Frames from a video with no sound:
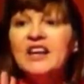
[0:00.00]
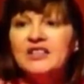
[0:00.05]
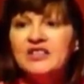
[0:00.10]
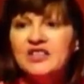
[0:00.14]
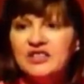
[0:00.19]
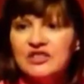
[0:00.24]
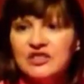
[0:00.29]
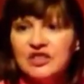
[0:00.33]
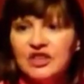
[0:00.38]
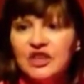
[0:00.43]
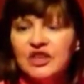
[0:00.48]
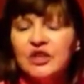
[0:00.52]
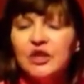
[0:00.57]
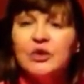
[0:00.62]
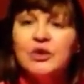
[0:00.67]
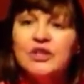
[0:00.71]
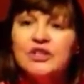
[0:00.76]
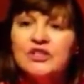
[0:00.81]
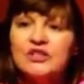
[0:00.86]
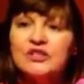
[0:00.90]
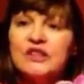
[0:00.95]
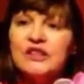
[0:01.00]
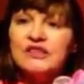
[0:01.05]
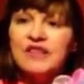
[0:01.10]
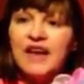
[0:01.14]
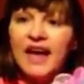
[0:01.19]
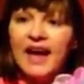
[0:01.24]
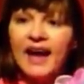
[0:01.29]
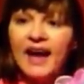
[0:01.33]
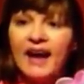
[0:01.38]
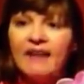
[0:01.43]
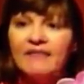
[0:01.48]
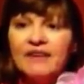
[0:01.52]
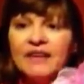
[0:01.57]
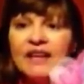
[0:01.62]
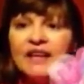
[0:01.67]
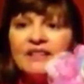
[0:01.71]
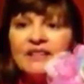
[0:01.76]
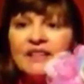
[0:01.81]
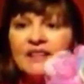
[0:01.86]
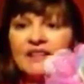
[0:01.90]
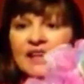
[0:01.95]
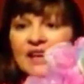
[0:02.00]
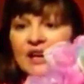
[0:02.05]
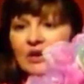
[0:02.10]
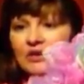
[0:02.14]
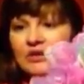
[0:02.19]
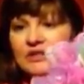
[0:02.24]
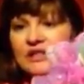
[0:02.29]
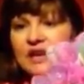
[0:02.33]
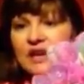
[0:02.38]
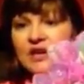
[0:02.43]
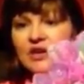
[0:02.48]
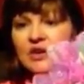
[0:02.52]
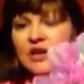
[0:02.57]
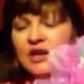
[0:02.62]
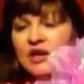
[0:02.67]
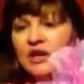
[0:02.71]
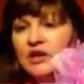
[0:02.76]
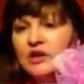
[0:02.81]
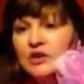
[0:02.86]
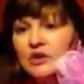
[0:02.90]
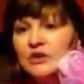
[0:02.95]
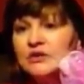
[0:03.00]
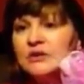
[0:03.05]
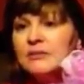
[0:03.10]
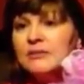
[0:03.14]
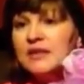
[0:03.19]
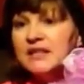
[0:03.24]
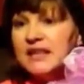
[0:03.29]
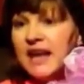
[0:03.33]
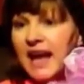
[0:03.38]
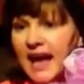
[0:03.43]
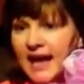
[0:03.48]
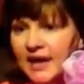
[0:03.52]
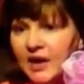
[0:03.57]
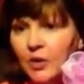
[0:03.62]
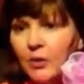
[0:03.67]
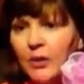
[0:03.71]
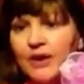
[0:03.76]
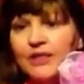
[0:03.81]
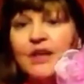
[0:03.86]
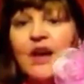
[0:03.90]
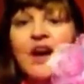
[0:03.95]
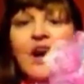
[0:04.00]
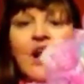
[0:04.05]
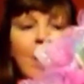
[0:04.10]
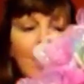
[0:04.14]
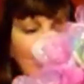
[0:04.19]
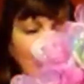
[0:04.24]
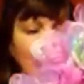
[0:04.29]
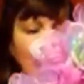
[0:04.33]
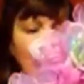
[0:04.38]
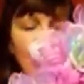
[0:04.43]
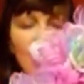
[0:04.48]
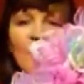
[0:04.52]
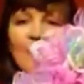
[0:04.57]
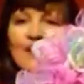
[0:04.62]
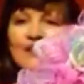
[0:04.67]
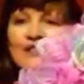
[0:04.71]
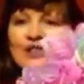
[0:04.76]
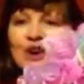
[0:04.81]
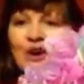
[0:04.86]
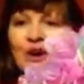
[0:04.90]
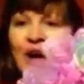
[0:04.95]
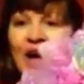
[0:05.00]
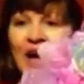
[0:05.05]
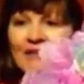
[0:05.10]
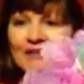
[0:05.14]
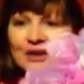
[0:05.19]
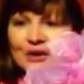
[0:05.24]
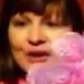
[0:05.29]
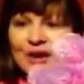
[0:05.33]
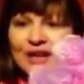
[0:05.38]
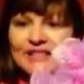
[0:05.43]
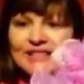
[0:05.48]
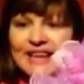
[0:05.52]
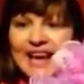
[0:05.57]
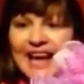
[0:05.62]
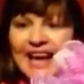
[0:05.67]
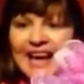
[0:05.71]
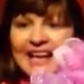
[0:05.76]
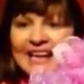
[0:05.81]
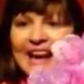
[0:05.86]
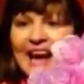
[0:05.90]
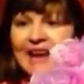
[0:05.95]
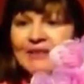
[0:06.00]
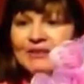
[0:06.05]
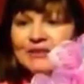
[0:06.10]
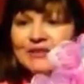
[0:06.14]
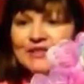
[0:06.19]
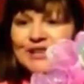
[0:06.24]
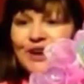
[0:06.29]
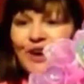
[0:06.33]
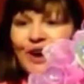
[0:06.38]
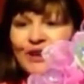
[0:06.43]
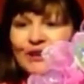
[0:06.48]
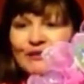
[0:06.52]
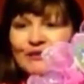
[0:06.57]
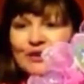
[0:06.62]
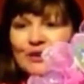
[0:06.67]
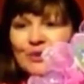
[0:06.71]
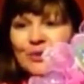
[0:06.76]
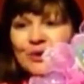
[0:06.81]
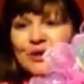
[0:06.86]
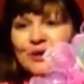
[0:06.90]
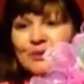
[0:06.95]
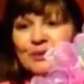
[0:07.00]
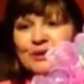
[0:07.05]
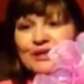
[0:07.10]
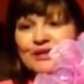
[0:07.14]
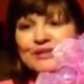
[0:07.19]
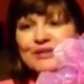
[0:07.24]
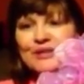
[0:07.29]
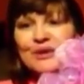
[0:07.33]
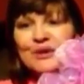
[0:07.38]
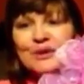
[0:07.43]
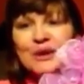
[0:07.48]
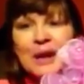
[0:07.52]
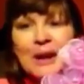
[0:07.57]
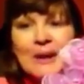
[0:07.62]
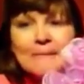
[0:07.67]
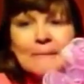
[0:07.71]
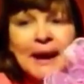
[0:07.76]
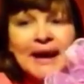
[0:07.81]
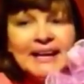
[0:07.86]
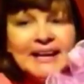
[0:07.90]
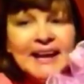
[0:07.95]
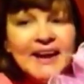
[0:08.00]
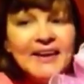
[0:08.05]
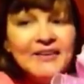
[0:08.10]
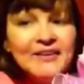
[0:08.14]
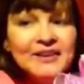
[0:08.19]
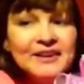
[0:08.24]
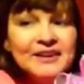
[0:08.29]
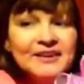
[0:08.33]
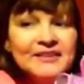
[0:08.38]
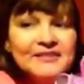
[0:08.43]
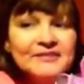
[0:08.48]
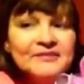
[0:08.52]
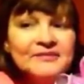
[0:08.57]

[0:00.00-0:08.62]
Just include it so that they have it, and then they don't say you didn't include something to hang it with. Okay? So have a great day, and I will see all of you really, really soon. Bye now.